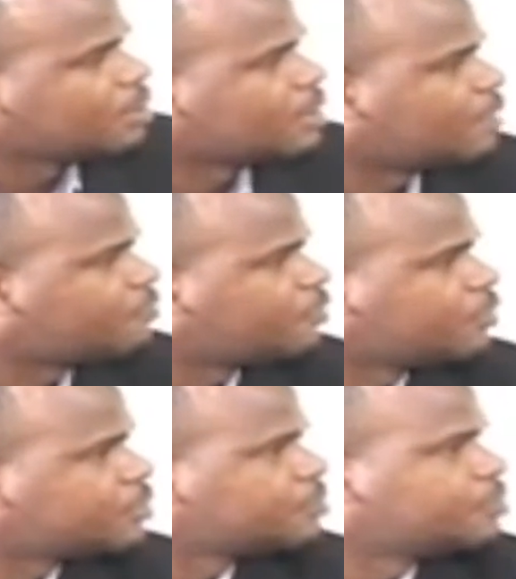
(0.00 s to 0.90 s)
on that
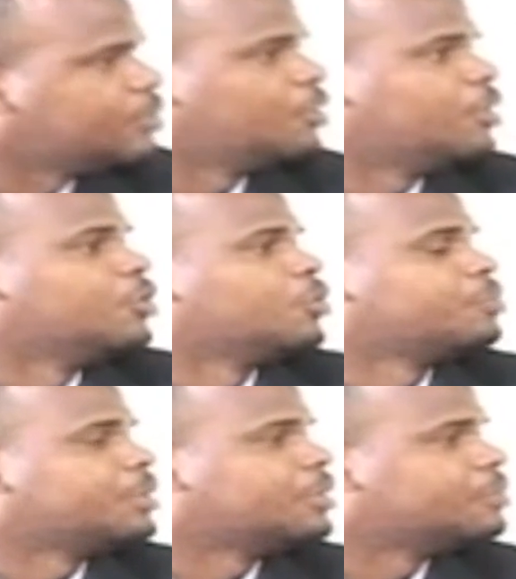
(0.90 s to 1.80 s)
front, in your
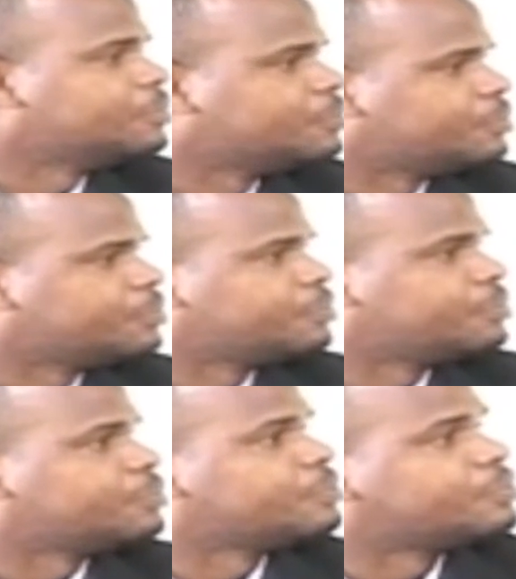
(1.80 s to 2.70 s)
opinion? Yes.